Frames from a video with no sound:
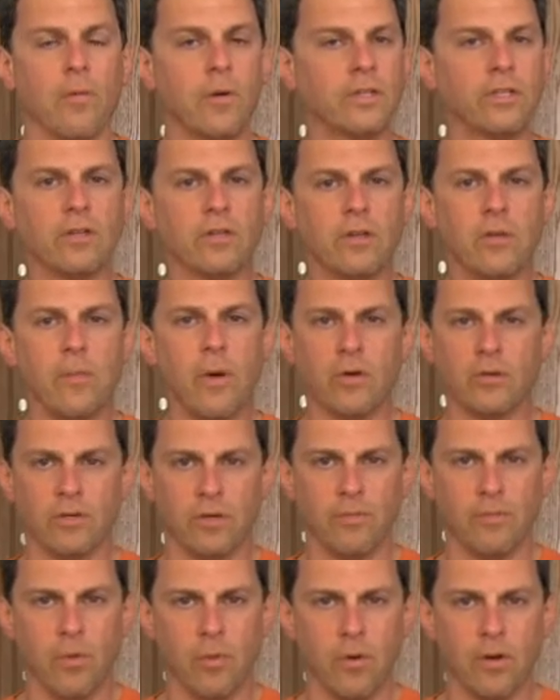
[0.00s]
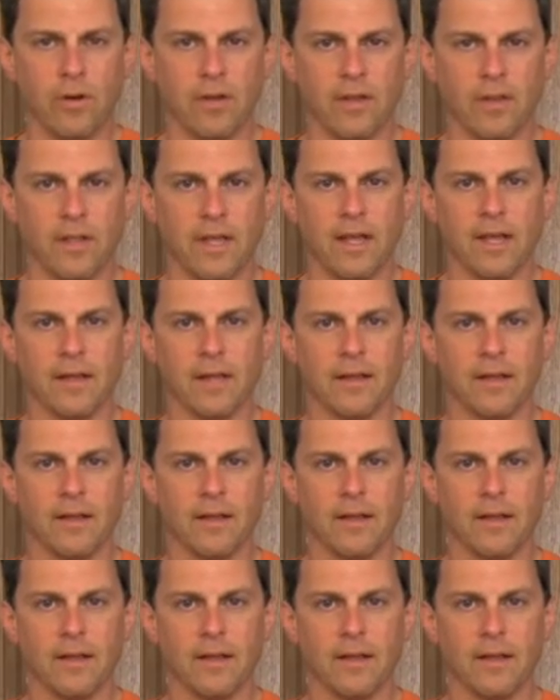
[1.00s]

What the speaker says: which is the most important thing.